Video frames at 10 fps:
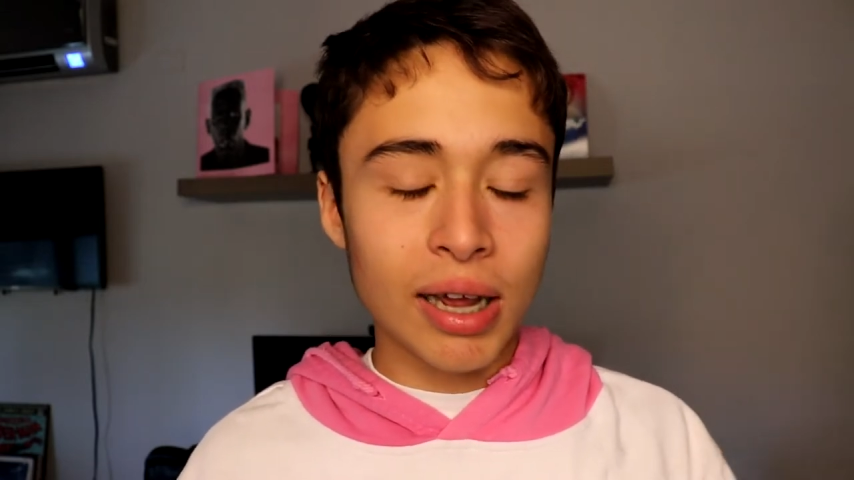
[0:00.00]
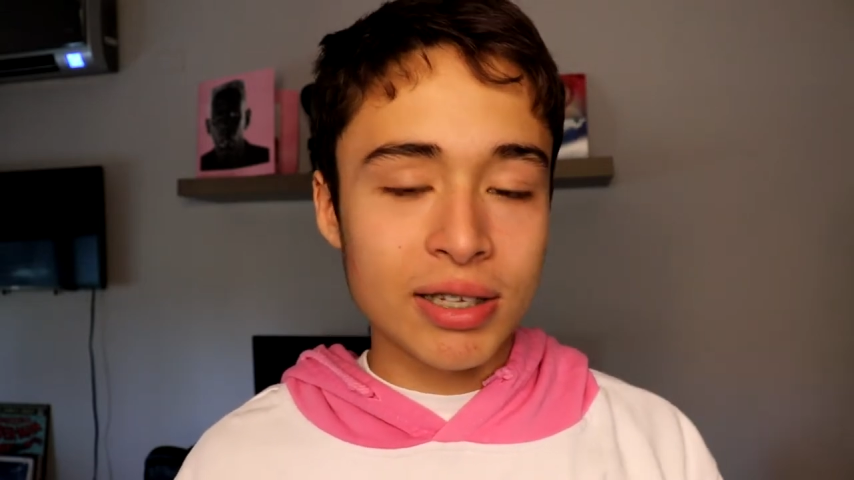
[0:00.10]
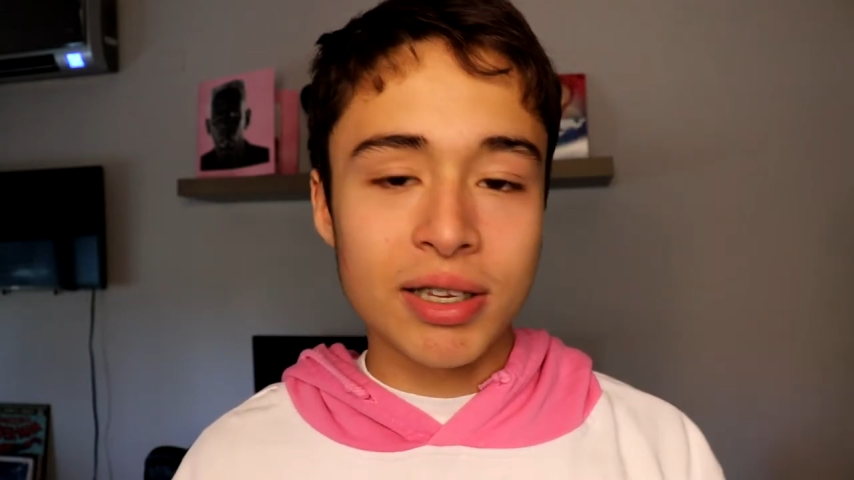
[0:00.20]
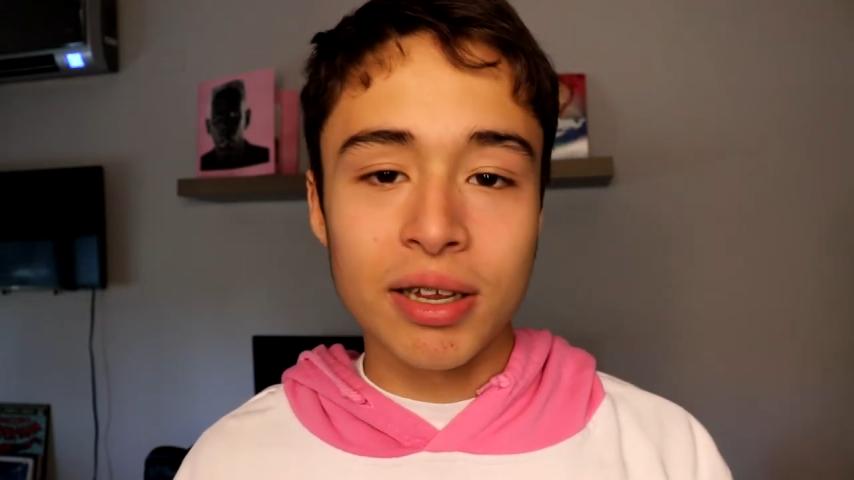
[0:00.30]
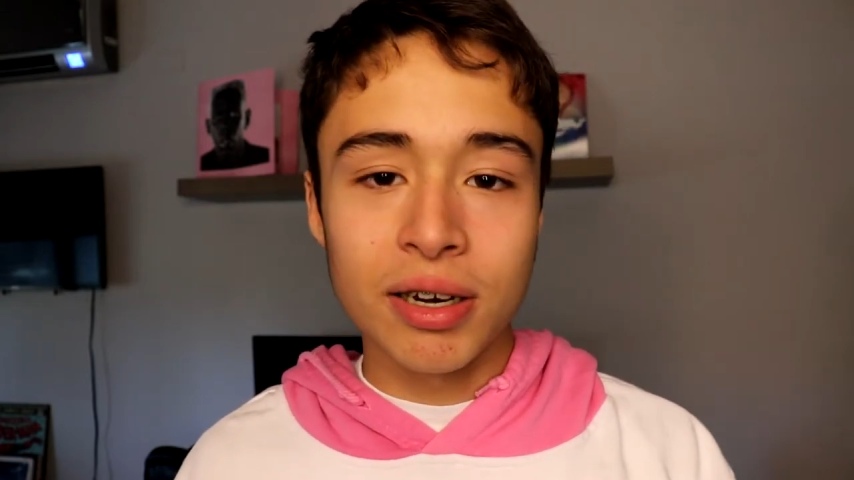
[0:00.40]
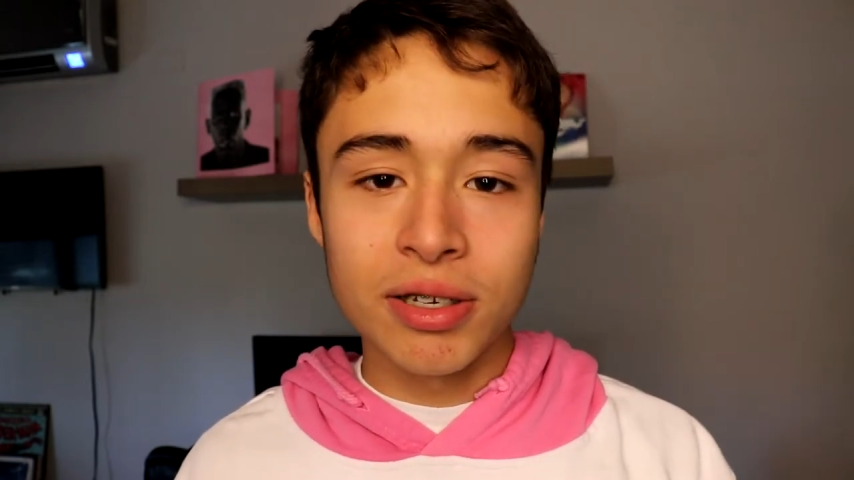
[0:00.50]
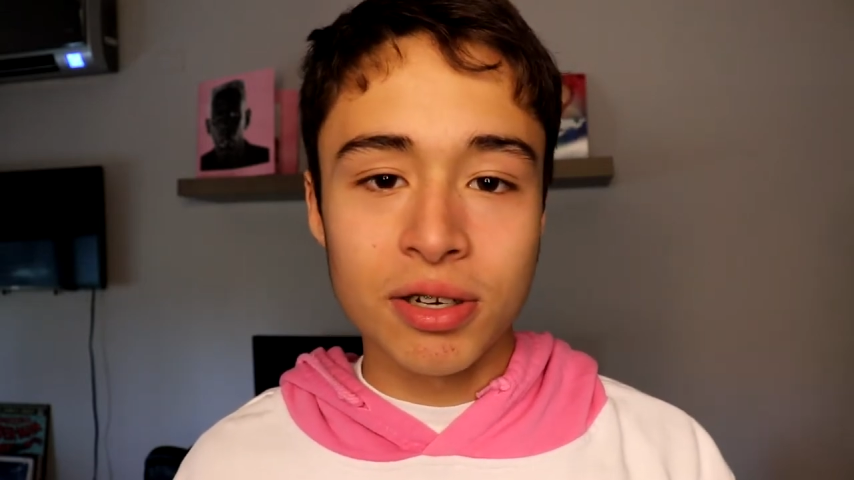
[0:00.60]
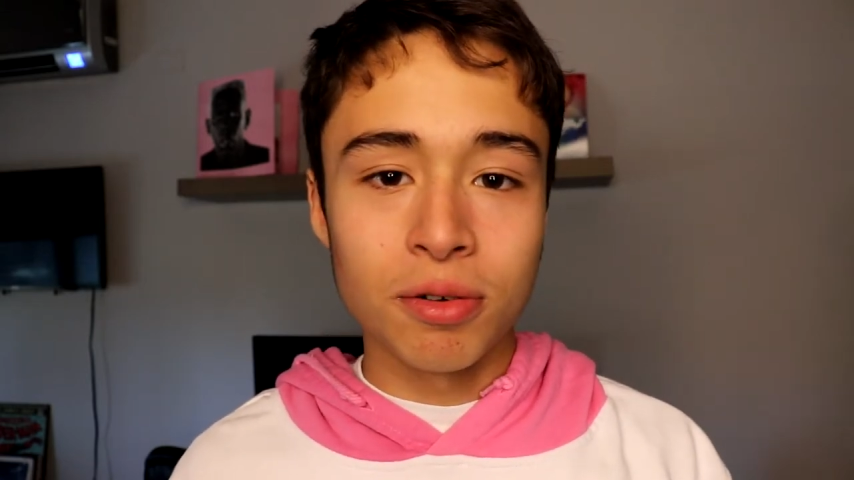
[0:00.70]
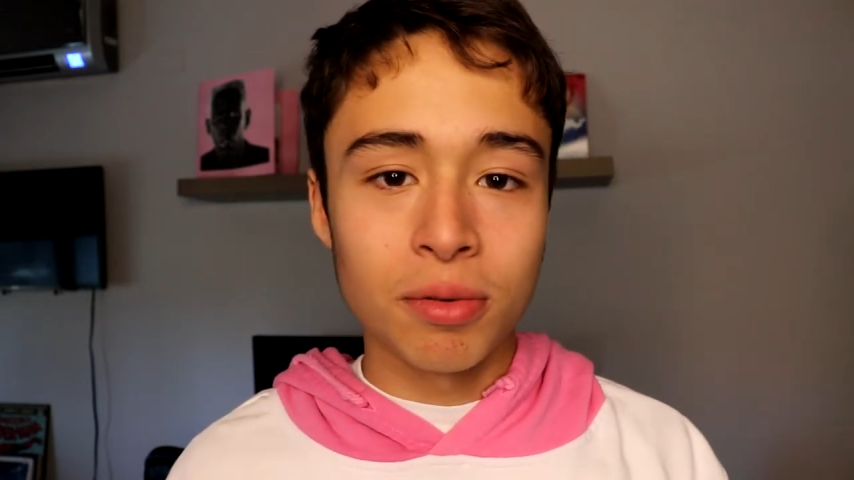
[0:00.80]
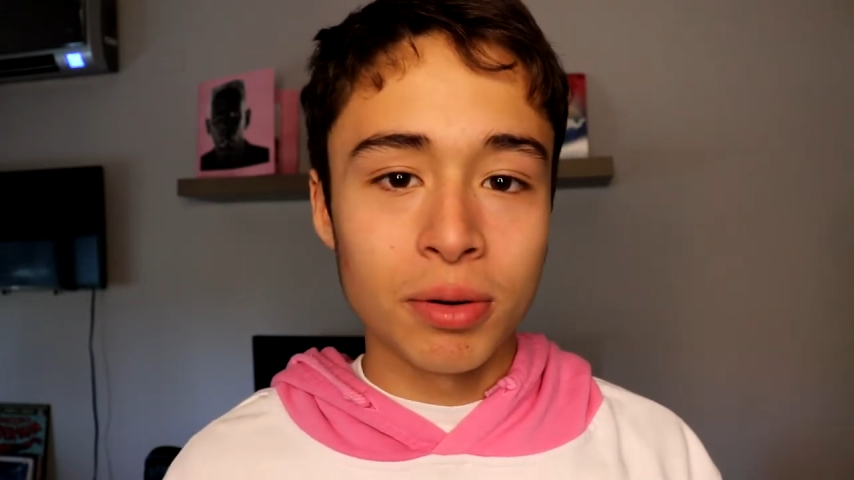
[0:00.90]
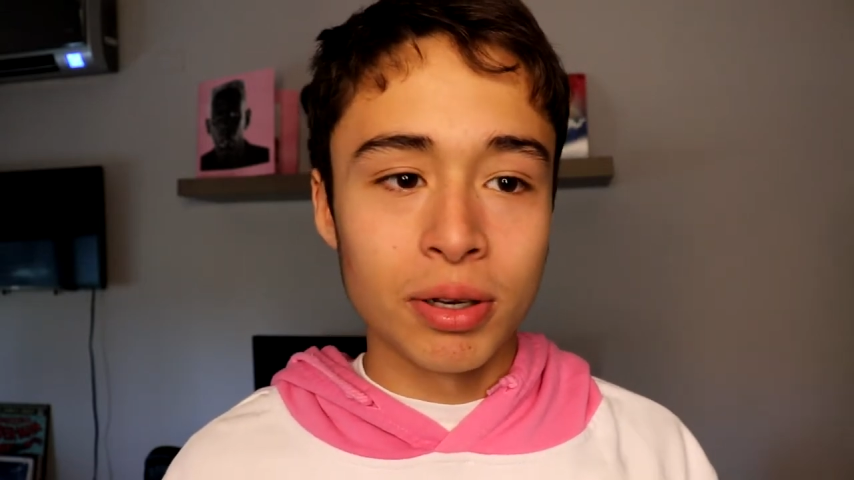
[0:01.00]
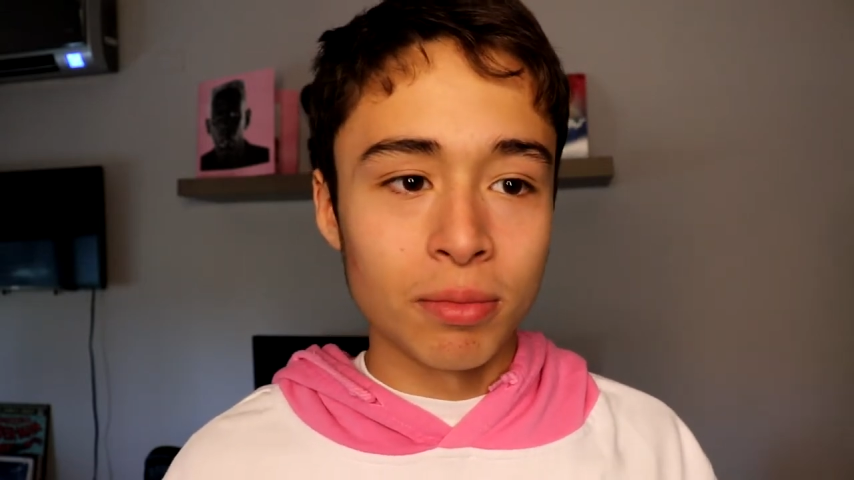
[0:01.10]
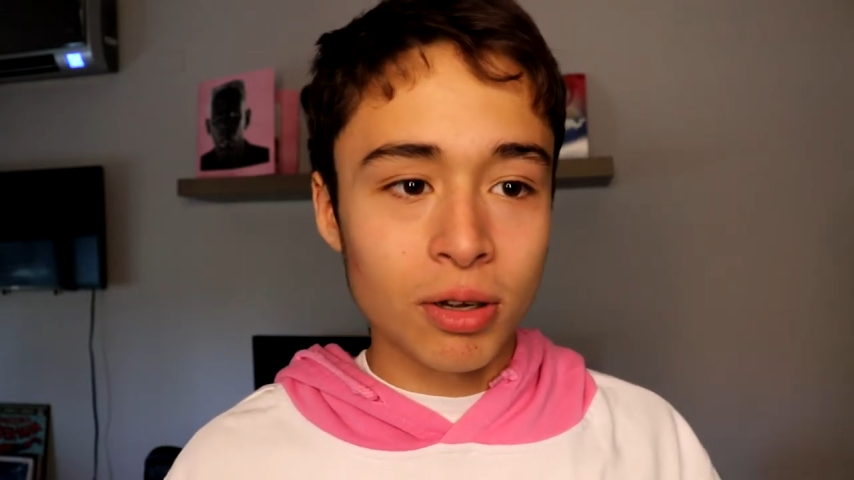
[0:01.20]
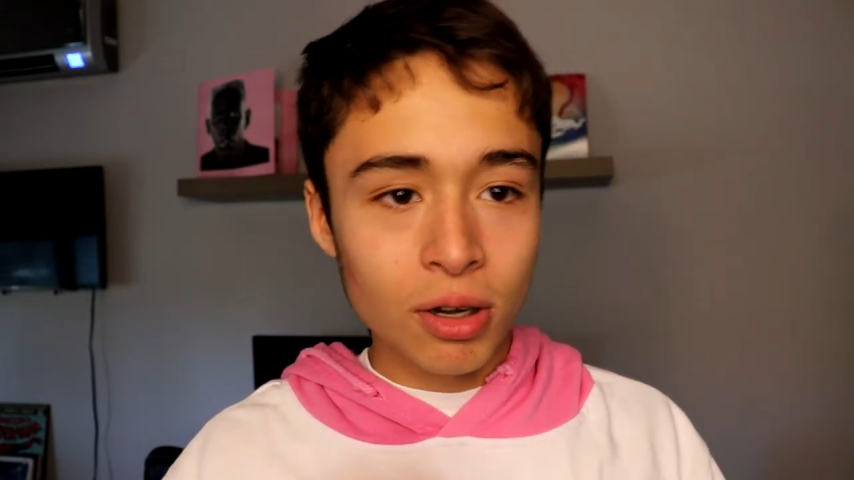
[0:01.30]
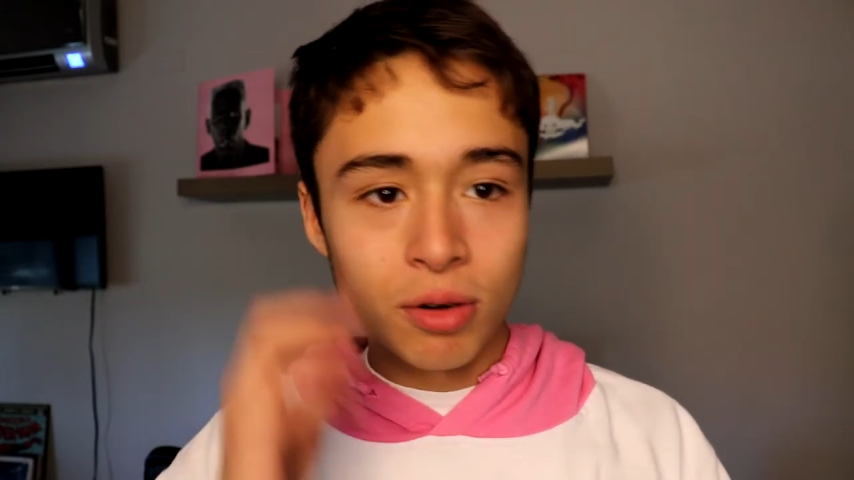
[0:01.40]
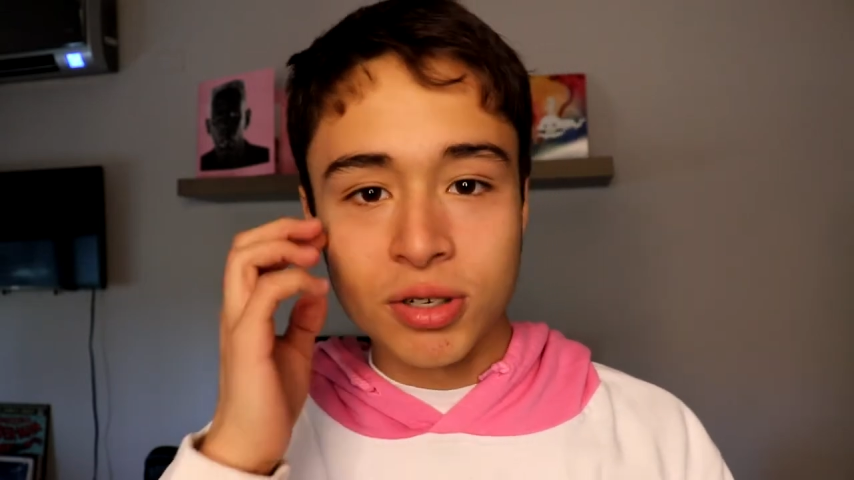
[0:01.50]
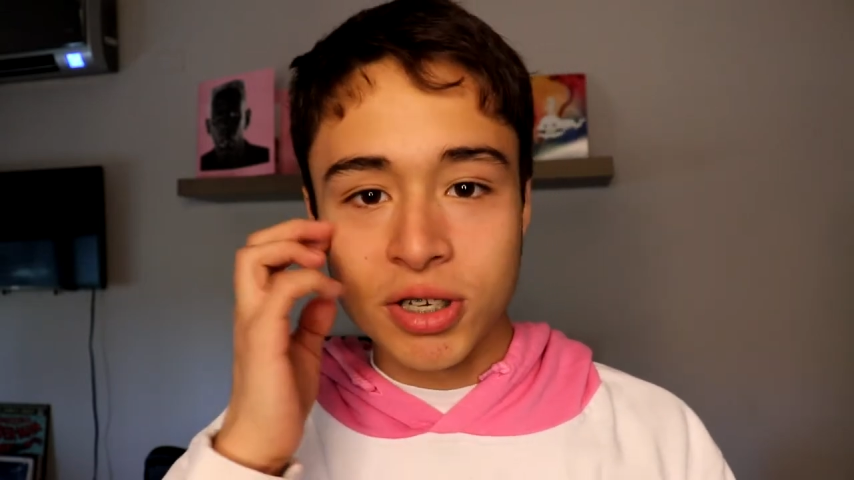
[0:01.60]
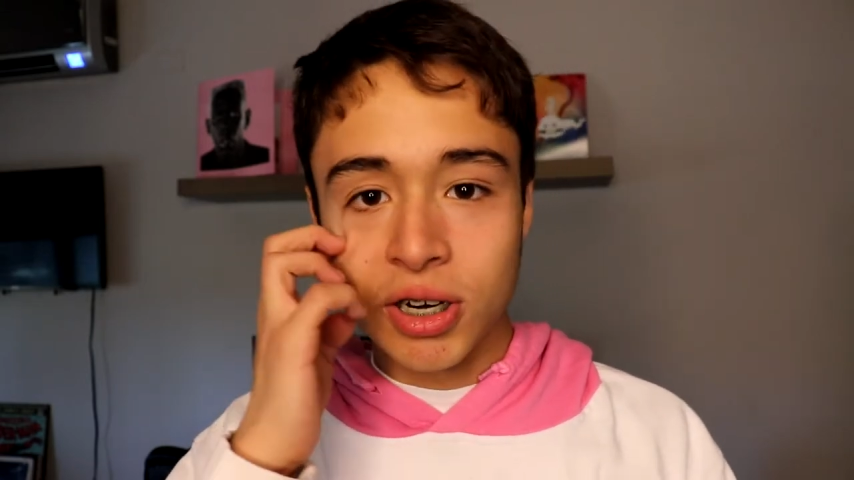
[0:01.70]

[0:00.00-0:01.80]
casket is on them closed